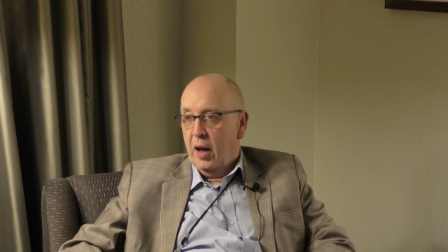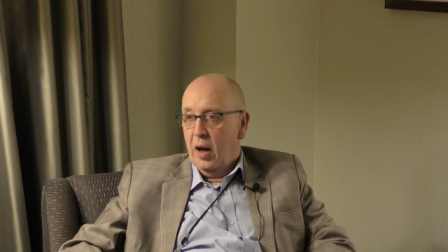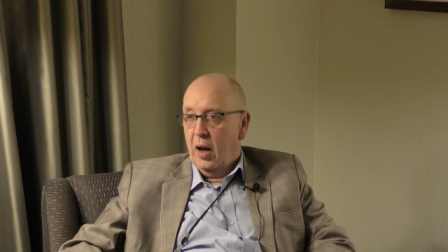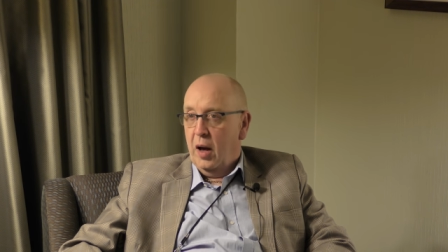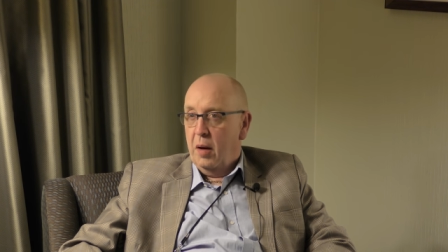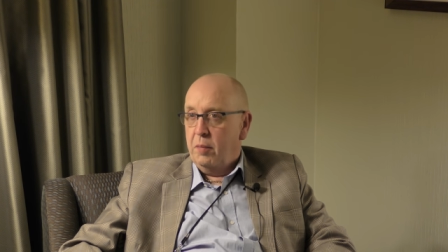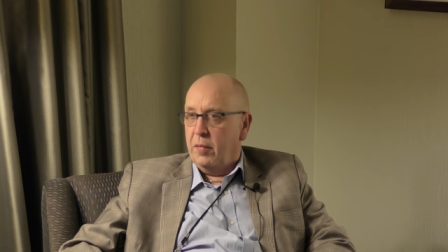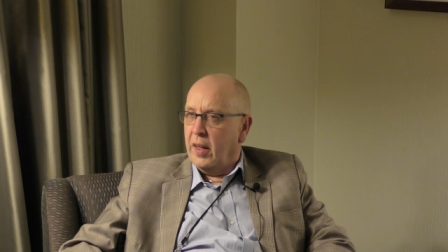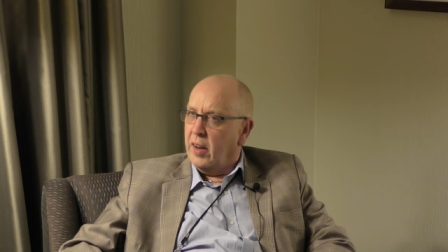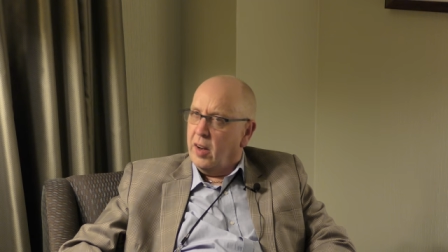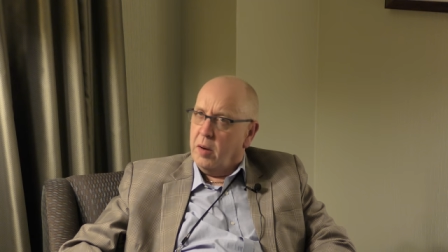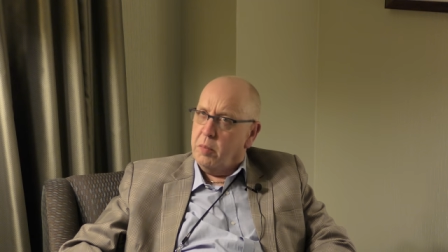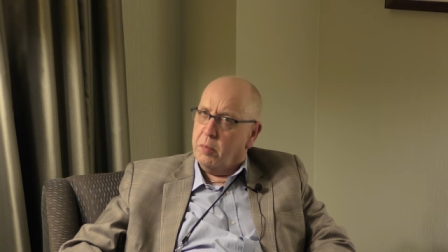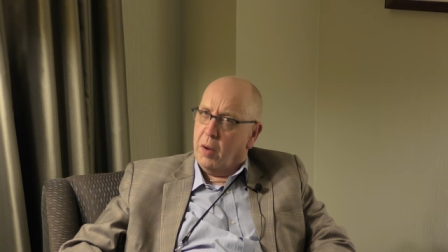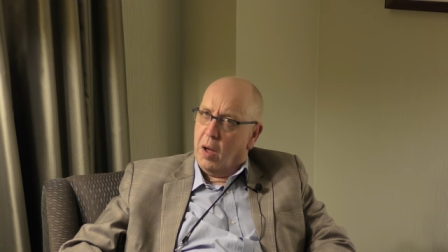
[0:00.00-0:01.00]
Um, they
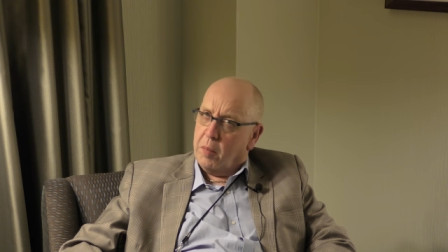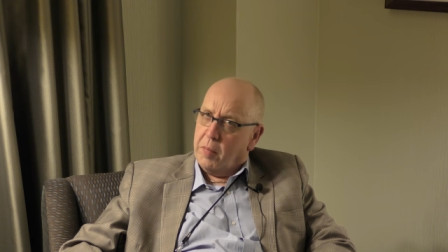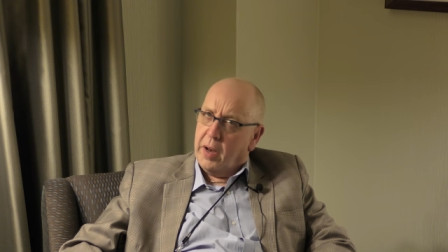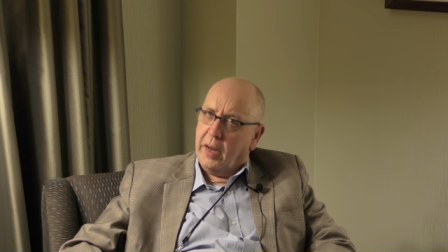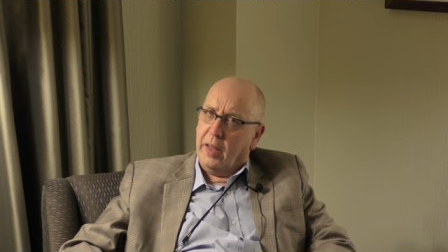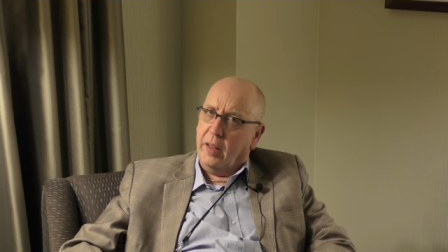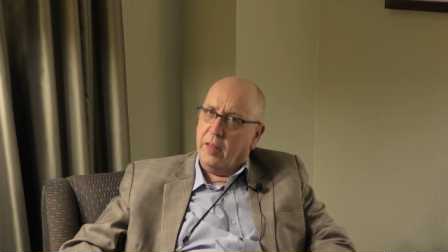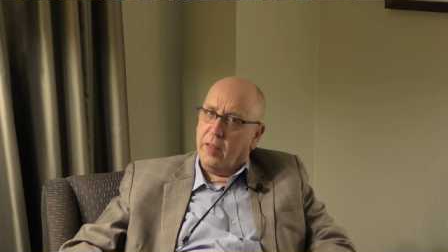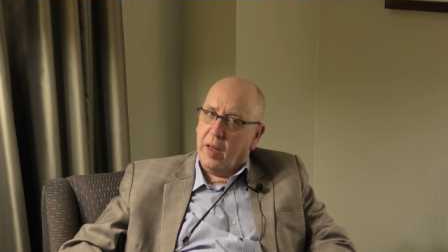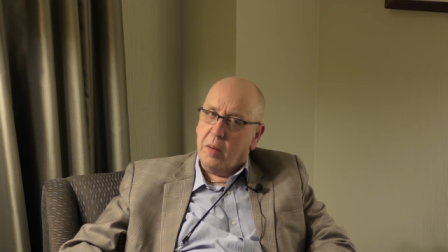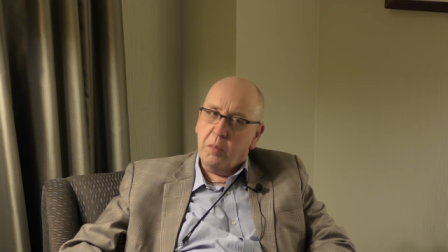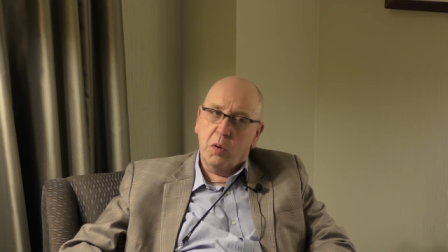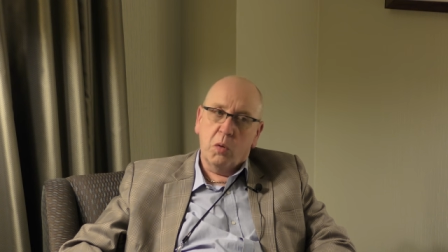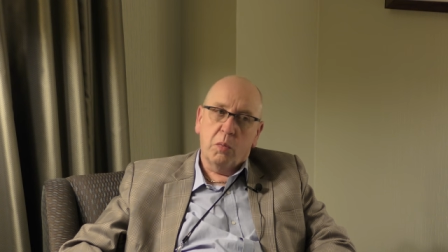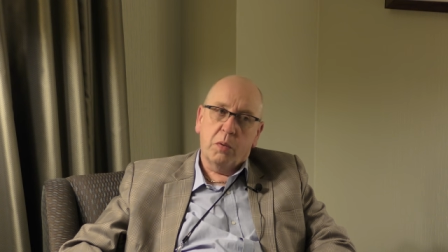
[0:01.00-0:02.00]
didn't buy many. They
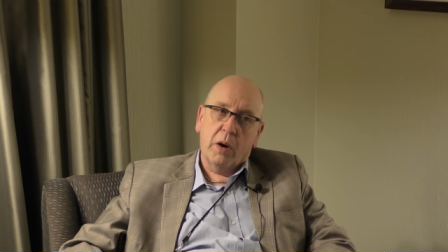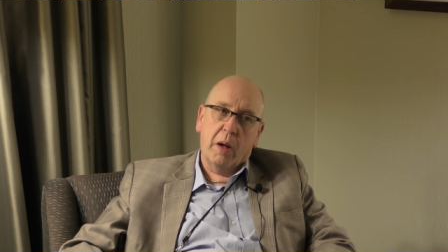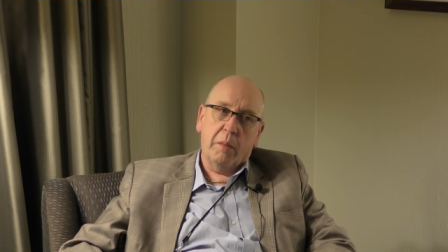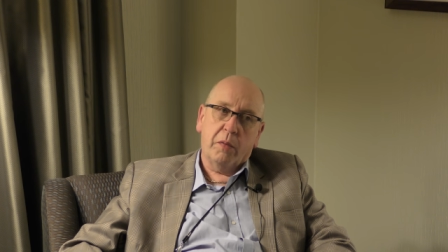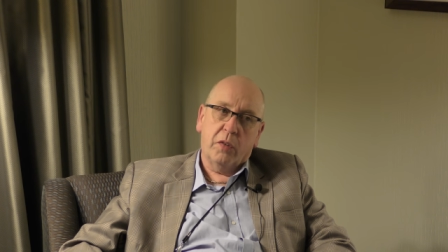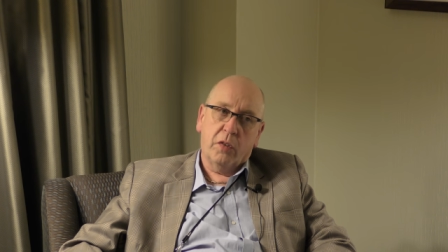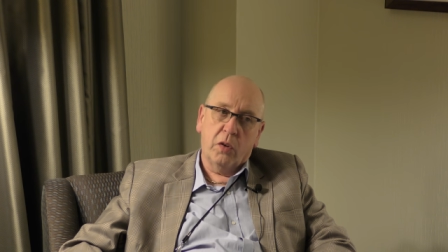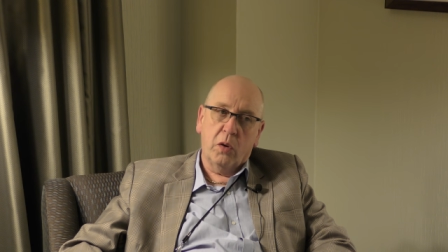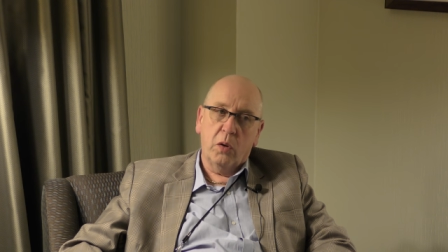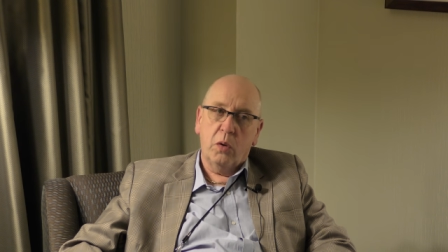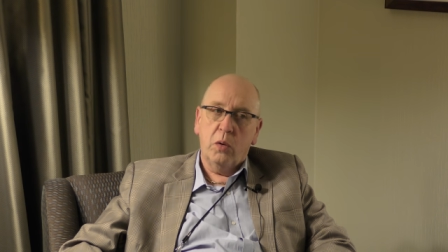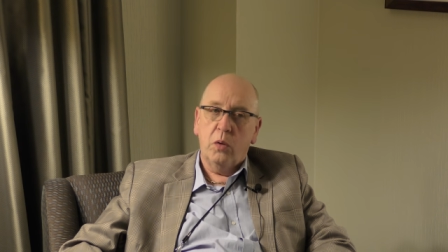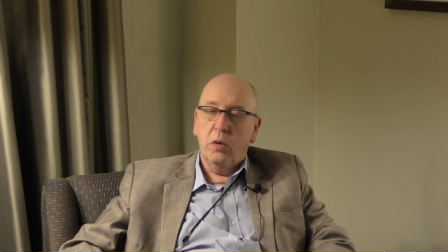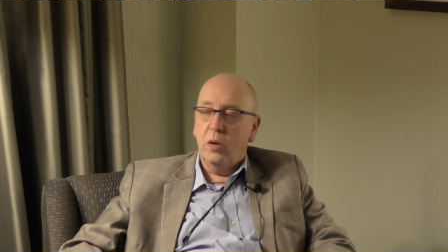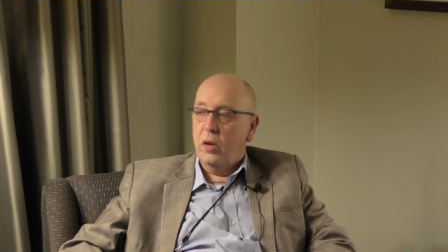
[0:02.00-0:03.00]
bought perhaps
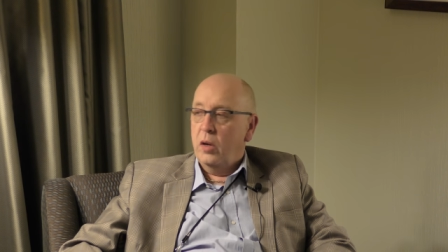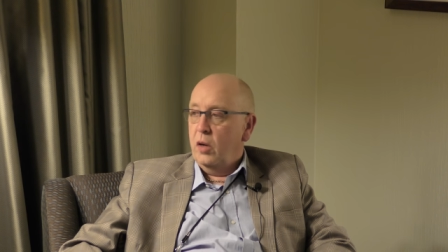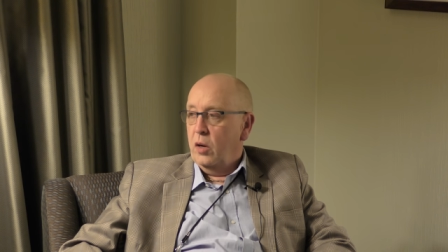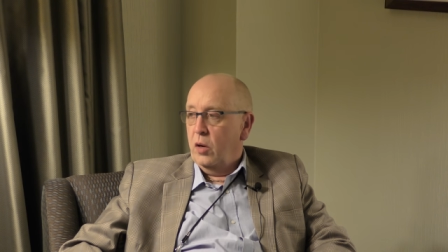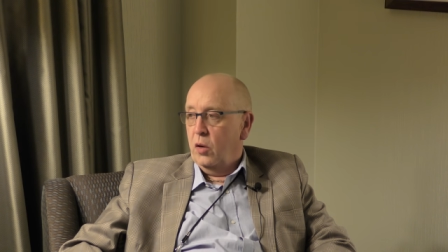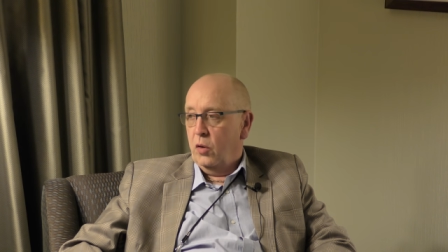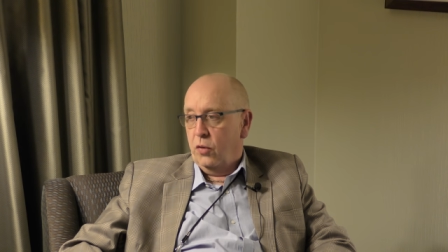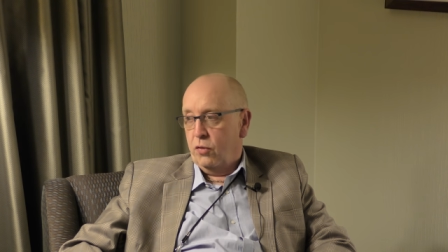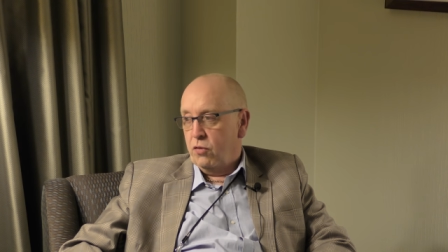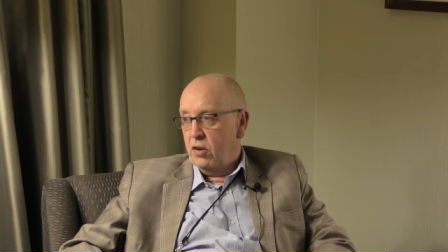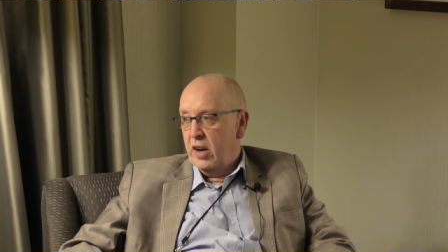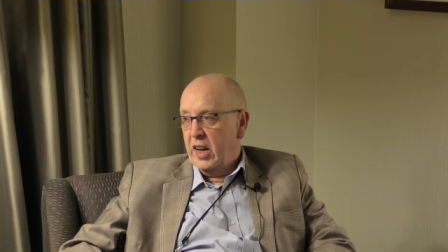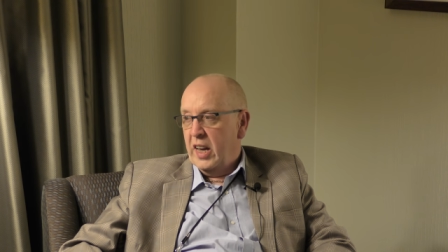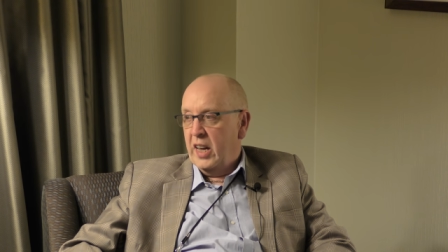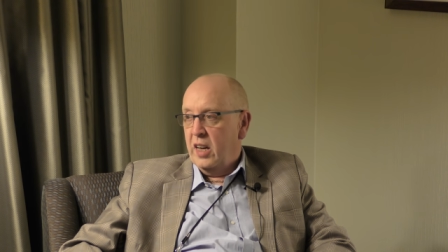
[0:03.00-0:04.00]
two or
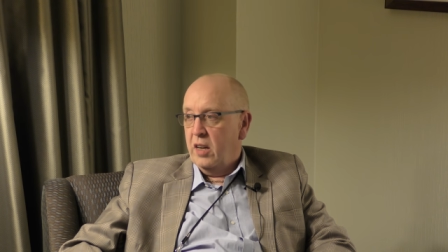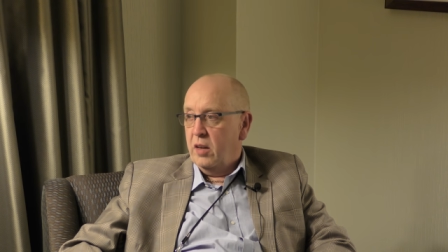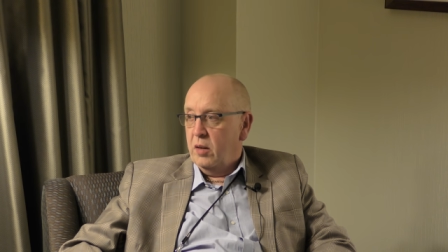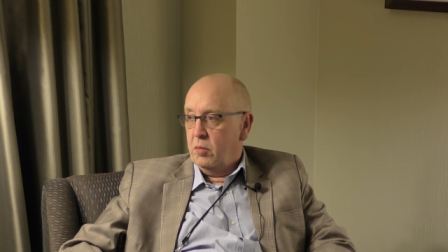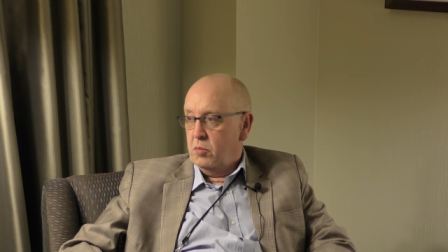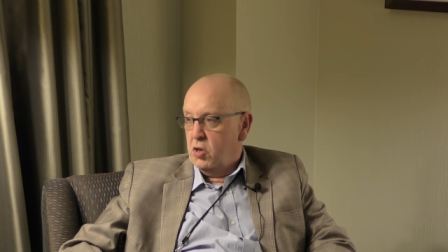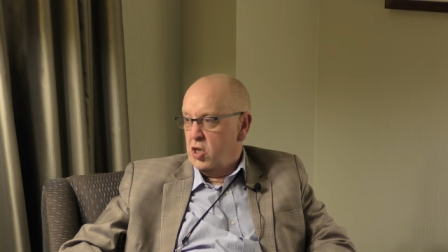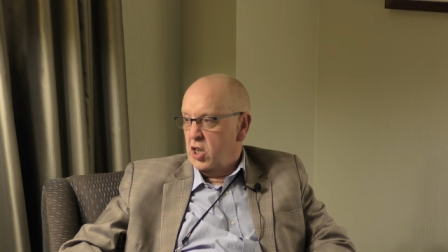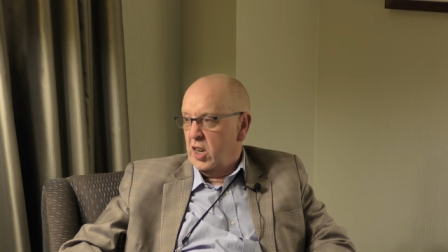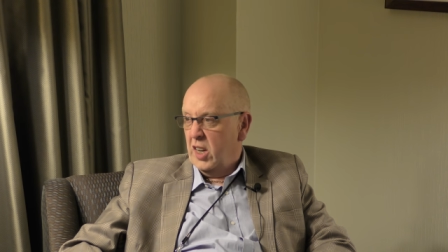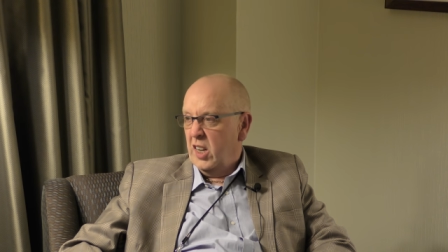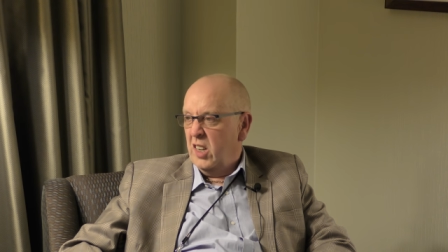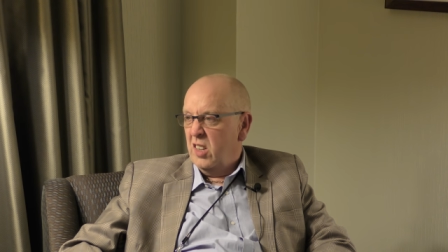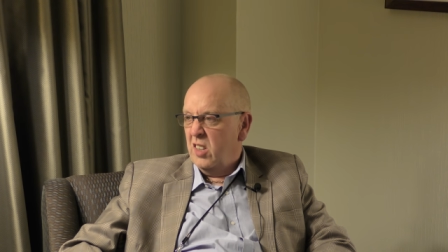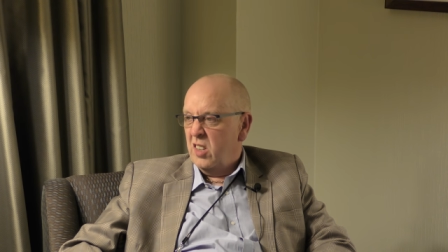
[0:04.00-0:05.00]
three
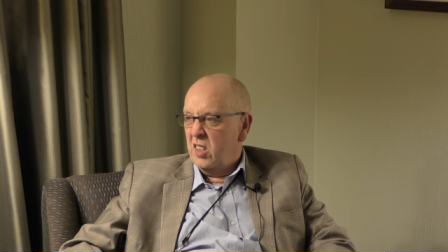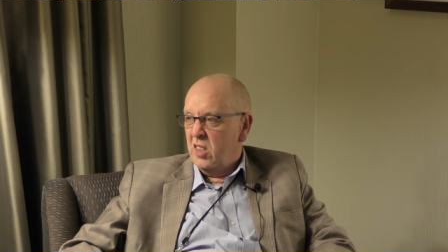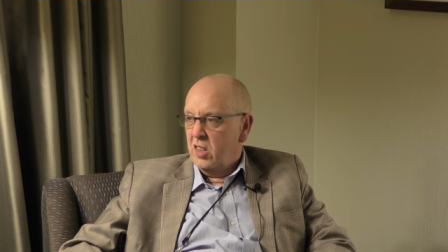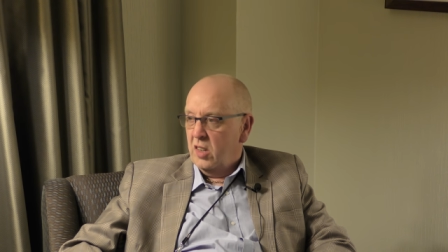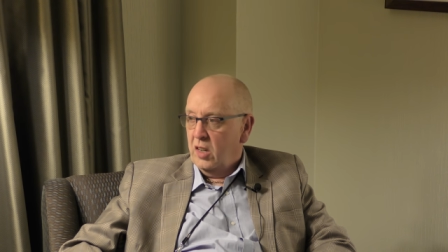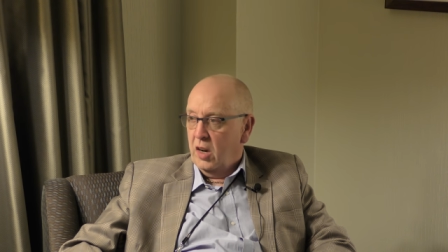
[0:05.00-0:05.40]
machines.